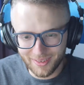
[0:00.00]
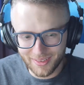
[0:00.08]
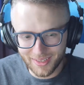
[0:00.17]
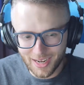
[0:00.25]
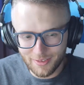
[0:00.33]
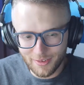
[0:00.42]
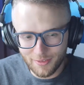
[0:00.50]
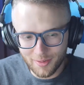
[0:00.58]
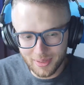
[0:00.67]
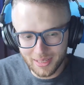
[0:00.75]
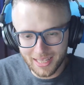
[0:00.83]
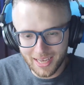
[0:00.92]
know that I've ever
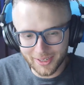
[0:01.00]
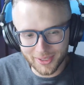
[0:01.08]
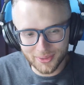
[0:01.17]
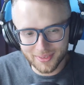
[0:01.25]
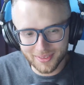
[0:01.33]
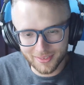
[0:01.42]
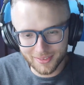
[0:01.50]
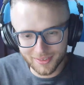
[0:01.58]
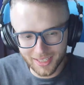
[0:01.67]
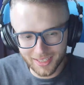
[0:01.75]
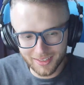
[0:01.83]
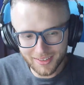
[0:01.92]
been that cold
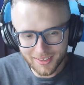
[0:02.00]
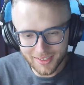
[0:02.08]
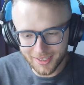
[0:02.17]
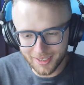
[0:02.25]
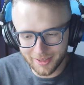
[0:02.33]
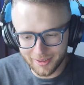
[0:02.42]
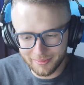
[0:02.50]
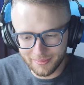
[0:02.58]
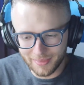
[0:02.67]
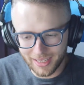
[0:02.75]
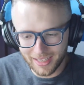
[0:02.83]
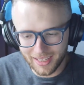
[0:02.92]
again.
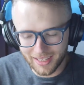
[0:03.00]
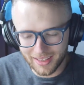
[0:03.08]
Um, I, I